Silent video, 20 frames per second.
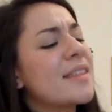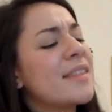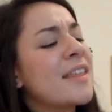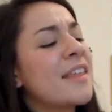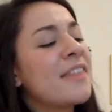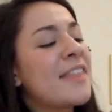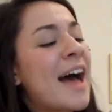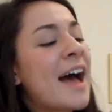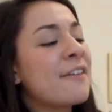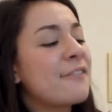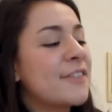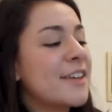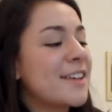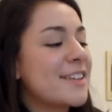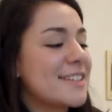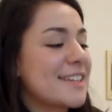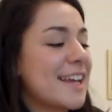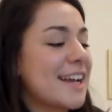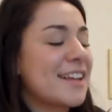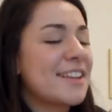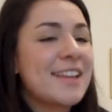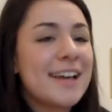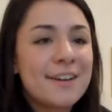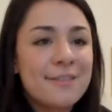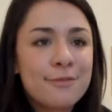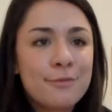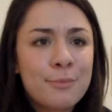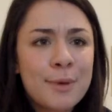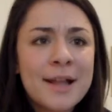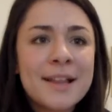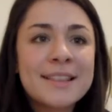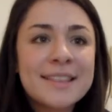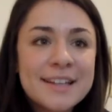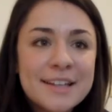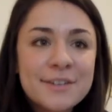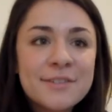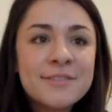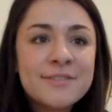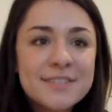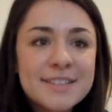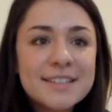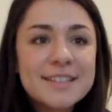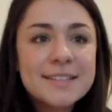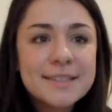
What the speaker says: that feels like a life well lived.